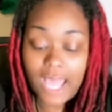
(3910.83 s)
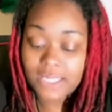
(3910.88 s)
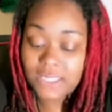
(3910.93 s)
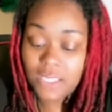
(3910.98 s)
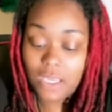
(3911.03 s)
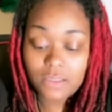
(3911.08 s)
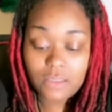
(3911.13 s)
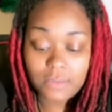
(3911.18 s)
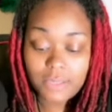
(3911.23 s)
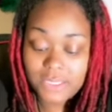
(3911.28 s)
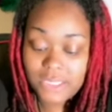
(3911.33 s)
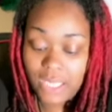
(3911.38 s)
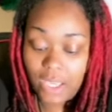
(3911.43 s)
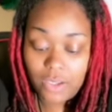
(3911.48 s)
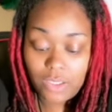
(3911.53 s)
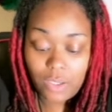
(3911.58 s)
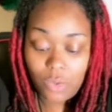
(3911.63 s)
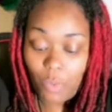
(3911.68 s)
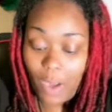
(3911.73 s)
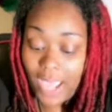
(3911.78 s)
I told them to
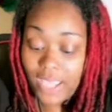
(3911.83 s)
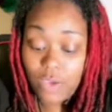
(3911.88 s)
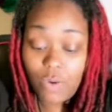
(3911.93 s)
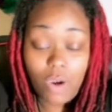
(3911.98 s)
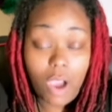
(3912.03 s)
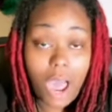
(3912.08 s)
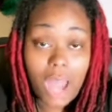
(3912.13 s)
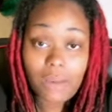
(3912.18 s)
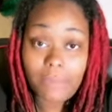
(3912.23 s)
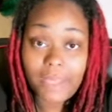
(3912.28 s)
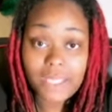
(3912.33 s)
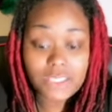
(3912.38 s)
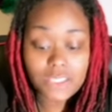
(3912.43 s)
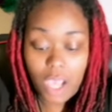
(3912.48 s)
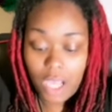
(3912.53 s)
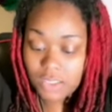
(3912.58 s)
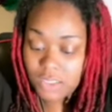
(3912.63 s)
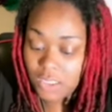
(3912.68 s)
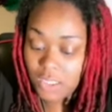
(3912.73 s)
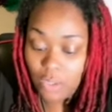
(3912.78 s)
tell you, why you calling me?
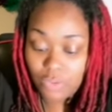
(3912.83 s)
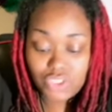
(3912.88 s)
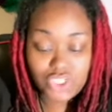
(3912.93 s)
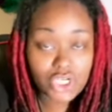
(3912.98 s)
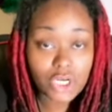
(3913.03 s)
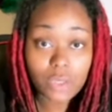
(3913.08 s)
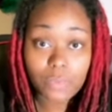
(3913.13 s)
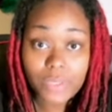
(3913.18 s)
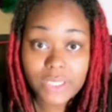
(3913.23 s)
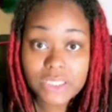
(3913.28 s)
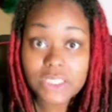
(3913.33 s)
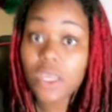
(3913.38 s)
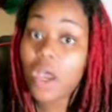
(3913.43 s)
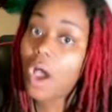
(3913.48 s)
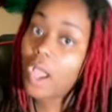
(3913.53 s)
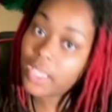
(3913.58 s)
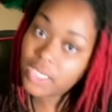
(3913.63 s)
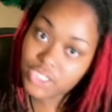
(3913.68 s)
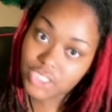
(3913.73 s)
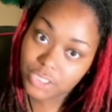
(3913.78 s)
Talk to your children.
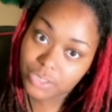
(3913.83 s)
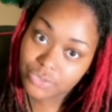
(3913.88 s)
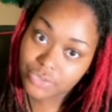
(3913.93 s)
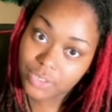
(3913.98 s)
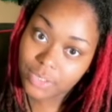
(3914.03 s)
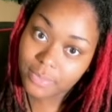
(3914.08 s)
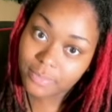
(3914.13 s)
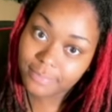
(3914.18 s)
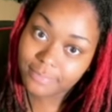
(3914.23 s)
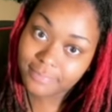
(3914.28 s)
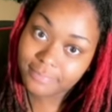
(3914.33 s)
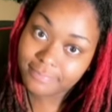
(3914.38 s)
Call your children.